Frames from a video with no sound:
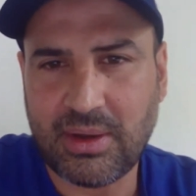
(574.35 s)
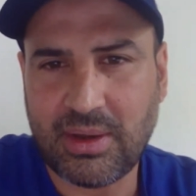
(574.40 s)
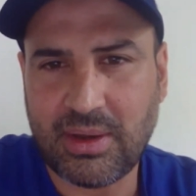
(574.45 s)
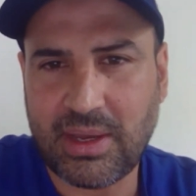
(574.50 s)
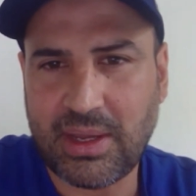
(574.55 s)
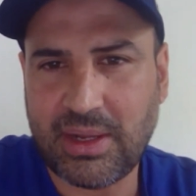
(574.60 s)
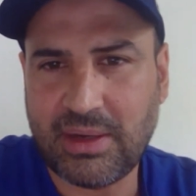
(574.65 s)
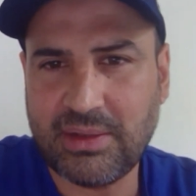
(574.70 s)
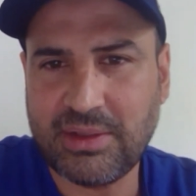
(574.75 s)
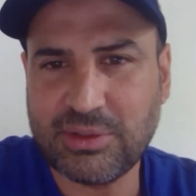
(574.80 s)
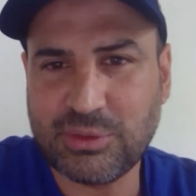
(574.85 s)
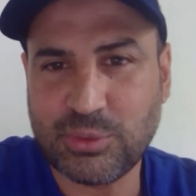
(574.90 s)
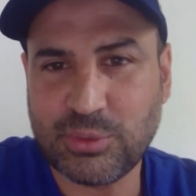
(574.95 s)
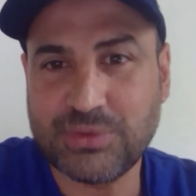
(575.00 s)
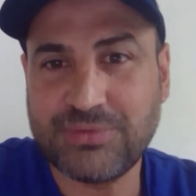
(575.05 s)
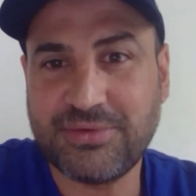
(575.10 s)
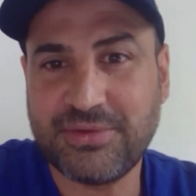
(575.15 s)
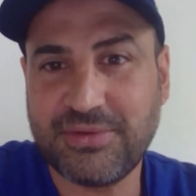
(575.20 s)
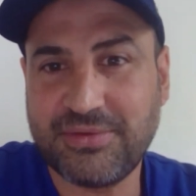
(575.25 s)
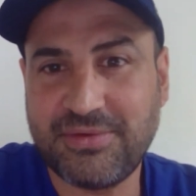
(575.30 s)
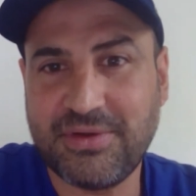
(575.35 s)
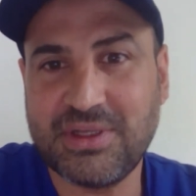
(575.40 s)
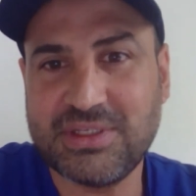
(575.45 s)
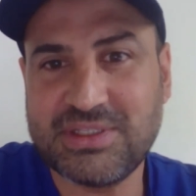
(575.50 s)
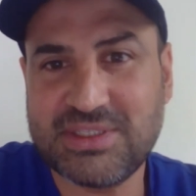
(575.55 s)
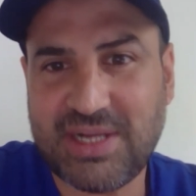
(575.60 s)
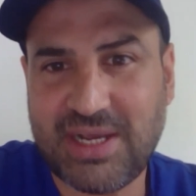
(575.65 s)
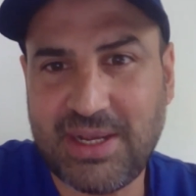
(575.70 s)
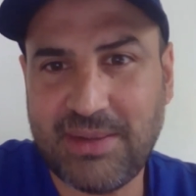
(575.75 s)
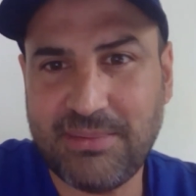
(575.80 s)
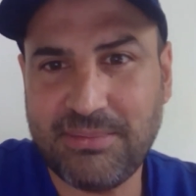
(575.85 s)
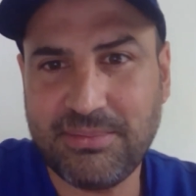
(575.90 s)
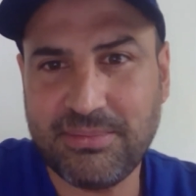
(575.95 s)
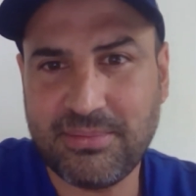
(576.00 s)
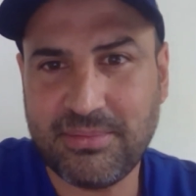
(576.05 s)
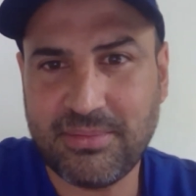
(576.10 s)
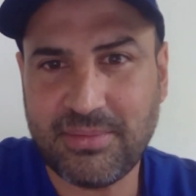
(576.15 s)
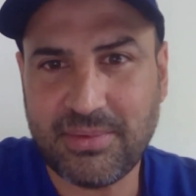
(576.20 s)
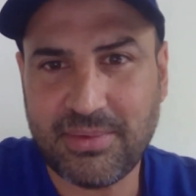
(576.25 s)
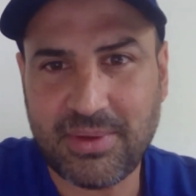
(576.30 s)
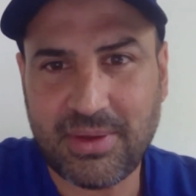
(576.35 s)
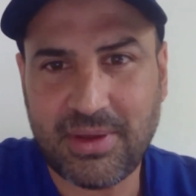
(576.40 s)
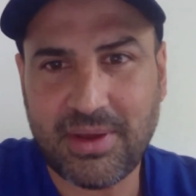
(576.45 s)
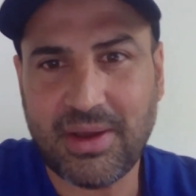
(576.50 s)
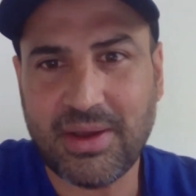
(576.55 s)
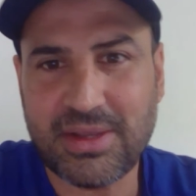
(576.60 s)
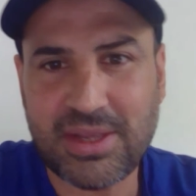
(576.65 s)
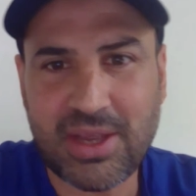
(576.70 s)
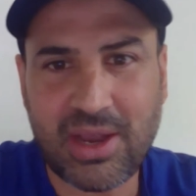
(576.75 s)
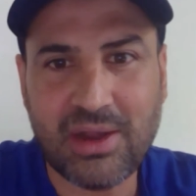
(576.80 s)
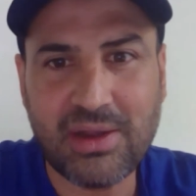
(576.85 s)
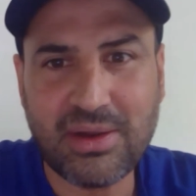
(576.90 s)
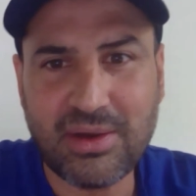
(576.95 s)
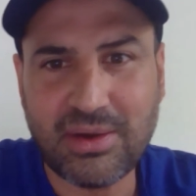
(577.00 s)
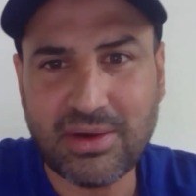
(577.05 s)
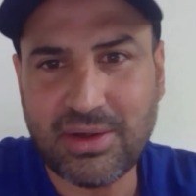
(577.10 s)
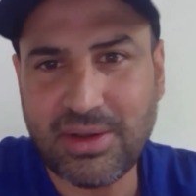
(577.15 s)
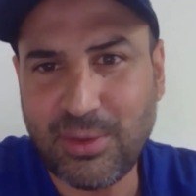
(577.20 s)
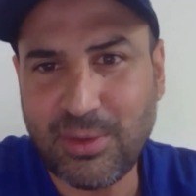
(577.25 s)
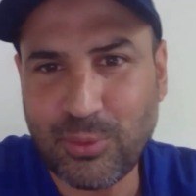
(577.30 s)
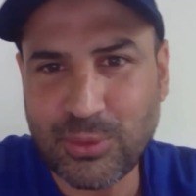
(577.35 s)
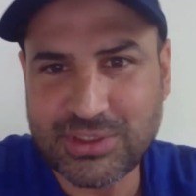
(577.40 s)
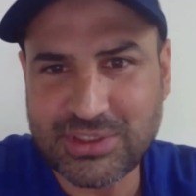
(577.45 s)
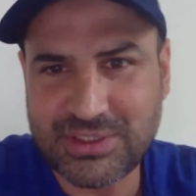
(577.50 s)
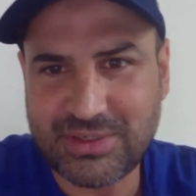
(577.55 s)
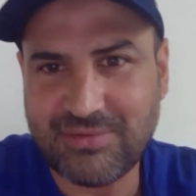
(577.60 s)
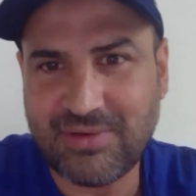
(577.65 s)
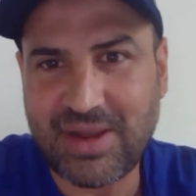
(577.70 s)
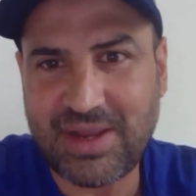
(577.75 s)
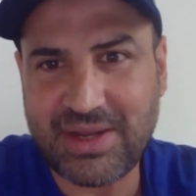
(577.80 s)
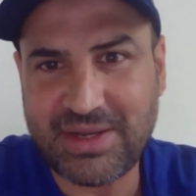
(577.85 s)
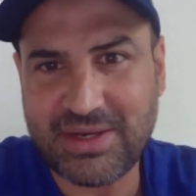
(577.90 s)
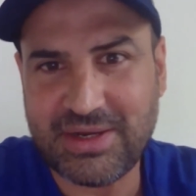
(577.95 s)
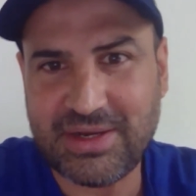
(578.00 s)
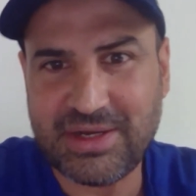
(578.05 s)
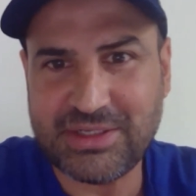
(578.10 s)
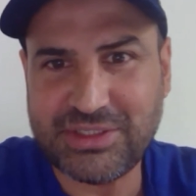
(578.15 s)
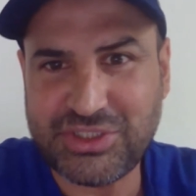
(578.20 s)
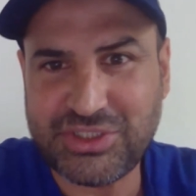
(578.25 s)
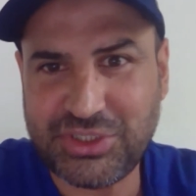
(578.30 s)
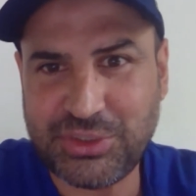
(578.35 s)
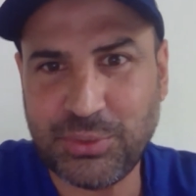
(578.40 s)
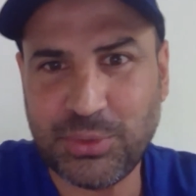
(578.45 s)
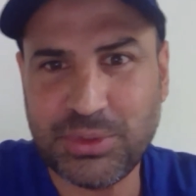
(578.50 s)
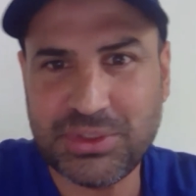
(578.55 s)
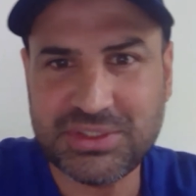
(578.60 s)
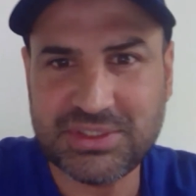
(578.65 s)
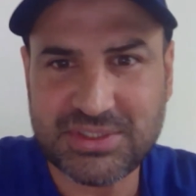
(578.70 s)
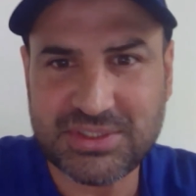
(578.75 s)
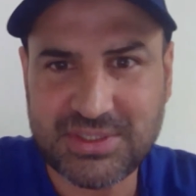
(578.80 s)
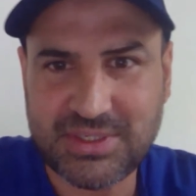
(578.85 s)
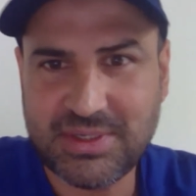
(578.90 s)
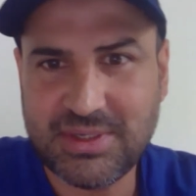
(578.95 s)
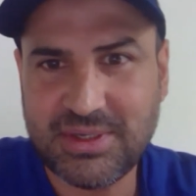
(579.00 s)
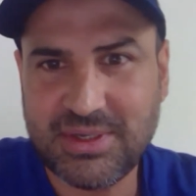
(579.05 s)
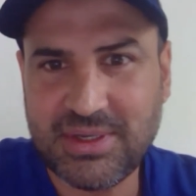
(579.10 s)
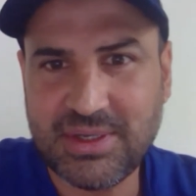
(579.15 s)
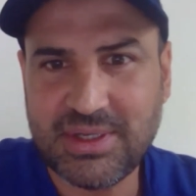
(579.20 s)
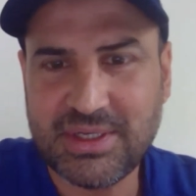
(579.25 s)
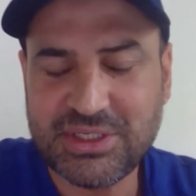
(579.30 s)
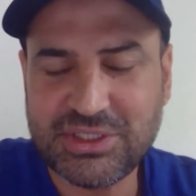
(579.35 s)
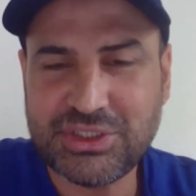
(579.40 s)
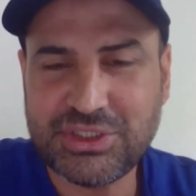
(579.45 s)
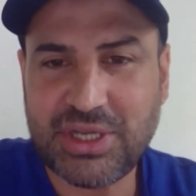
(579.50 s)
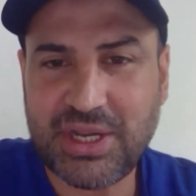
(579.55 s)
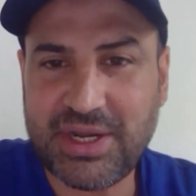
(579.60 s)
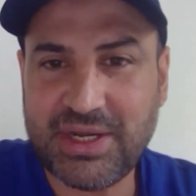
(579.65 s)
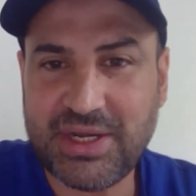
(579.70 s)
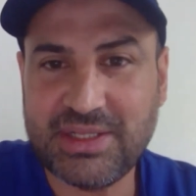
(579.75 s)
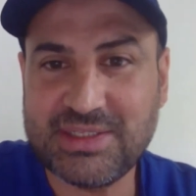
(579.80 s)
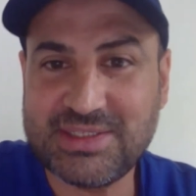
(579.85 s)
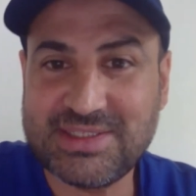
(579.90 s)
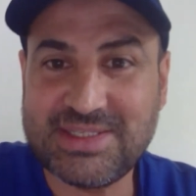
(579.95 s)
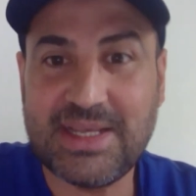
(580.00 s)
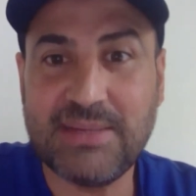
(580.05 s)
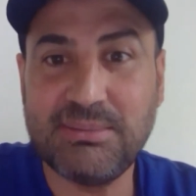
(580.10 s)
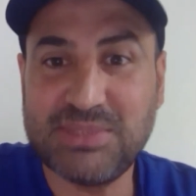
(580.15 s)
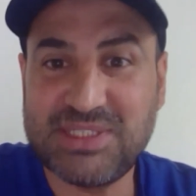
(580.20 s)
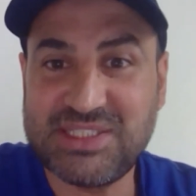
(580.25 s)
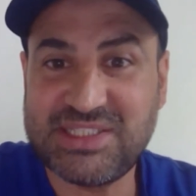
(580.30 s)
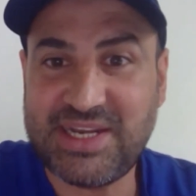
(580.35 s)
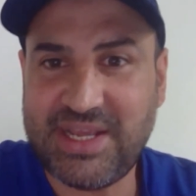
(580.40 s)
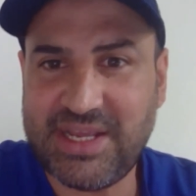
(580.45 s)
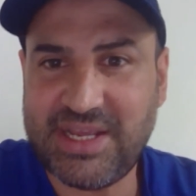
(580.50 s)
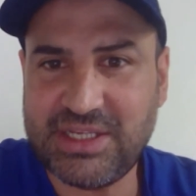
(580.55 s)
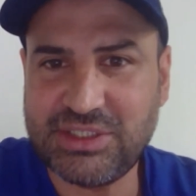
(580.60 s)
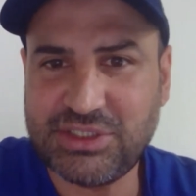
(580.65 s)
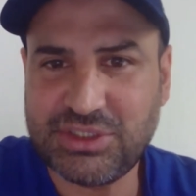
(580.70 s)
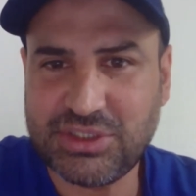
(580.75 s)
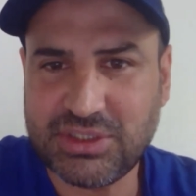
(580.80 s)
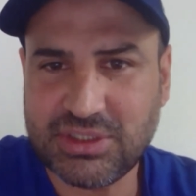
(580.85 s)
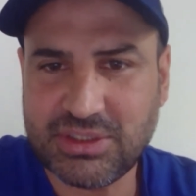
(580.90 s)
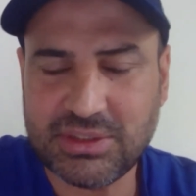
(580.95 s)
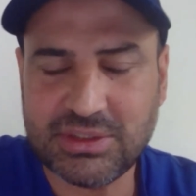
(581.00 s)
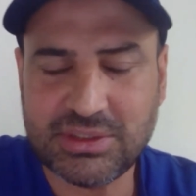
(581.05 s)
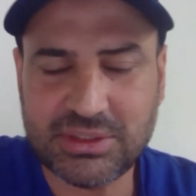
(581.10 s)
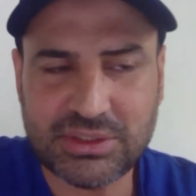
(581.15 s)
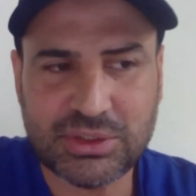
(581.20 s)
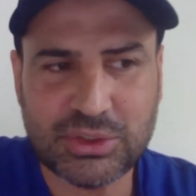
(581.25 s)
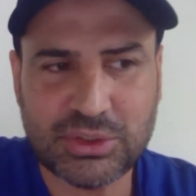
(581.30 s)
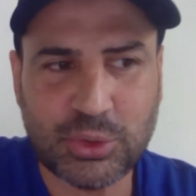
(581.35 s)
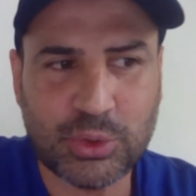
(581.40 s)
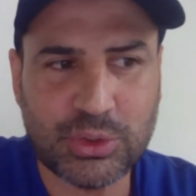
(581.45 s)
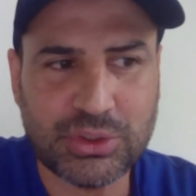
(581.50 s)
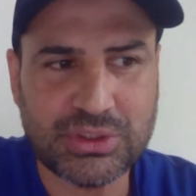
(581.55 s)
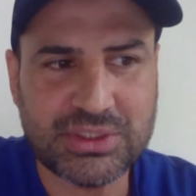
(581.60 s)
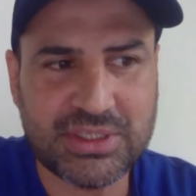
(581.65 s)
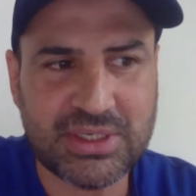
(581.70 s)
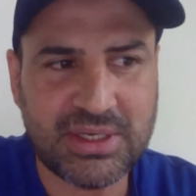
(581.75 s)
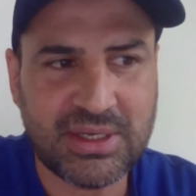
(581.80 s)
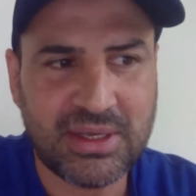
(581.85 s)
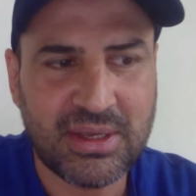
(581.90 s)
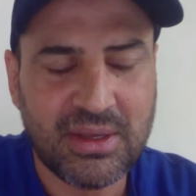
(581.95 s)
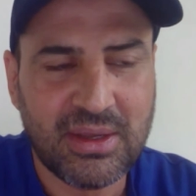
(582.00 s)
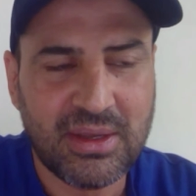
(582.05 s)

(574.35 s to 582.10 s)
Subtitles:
And this was for the first time a young girl was invited, and she was sharing the same stage, so to say,